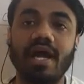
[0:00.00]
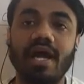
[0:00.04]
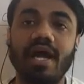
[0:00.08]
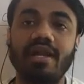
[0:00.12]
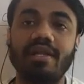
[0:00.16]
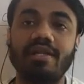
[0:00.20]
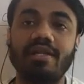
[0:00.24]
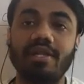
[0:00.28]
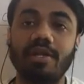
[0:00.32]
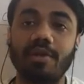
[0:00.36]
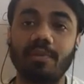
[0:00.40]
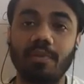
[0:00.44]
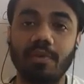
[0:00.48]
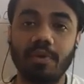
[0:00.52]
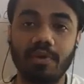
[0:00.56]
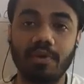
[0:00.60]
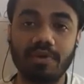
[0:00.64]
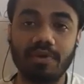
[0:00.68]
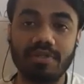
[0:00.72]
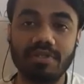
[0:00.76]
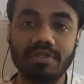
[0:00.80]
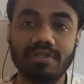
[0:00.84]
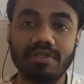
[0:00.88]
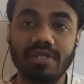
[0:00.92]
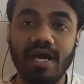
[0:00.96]
and the
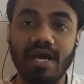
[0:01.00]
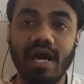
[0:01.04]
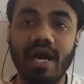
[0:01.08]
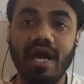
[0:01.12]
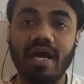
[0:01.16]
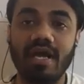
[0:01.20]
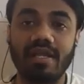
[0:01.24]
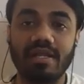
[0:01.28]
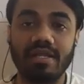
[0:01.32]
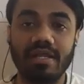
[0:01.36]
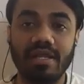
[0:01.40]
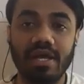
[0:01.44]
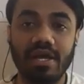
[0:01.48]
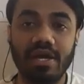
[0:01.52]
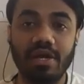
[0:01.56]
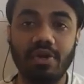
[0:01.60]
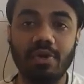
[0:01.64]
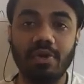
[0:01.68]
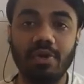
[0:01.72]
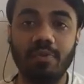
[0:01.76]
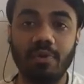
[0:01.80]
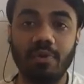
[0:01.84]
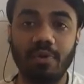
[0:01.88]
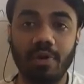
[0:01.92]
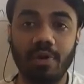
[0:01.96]
bones are there
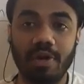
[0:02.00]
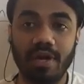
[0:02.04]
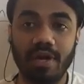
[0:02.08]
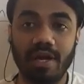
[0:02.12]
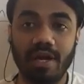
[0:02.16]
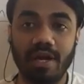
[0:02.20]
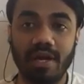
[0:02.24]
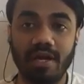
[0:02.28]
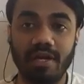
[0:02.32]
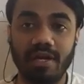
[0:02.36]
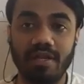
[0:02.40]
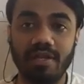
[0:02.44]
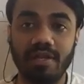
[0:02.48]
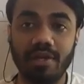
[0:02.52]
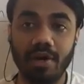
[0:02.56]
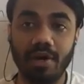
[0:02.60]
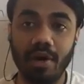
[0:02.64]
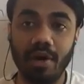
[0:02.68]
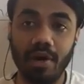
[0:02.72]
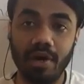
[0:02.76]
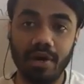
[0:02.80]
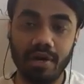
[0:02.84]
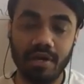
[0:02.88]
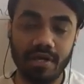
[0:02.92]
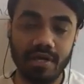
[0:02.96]
to protect the
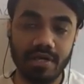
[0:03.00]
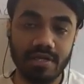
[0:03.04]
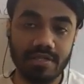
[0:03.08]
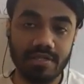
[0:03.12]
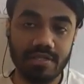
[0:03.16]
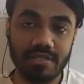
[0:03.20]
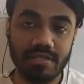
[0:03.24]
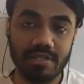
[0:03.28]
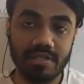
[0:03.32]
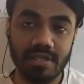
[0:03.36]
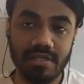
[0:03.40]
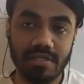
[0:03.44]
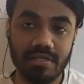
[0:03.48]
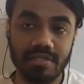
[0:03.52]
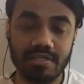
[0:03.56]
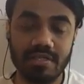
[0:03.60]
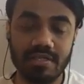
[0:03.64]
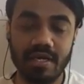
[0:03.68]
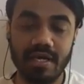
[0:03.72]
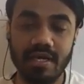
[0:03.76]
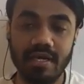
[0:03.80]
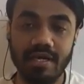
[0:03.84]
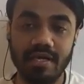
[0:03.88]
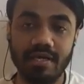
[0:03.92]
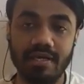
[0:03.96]
organs
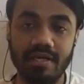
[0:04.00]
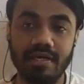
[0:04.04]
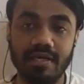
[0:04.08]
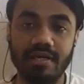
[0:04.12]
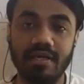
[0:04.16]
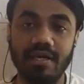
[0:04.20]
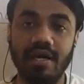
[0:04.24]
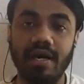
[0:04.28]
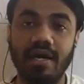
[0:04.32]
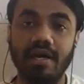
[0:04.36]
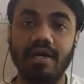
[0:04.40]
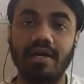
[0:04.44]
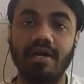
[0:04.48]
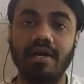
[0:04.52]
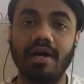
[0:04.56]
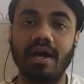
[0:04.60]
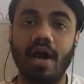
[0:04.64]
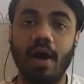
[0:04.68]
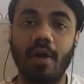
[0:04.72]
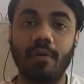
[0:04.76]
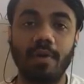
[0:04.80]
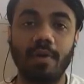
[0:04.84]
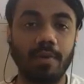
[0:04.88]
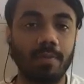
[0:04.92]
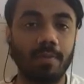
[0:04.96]
inside
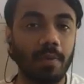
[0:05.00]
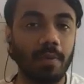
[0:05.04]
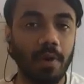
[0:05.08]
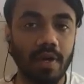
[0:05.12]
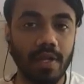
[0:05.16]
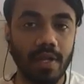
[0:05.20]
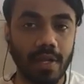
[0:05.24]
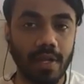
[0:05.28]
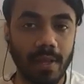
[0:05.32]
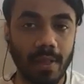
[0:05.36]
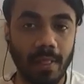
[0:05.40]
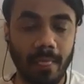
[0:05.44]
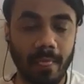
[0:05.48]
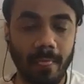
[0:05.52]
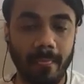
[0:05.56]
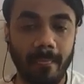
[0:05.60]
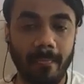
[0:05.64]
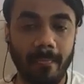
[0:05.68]
our body.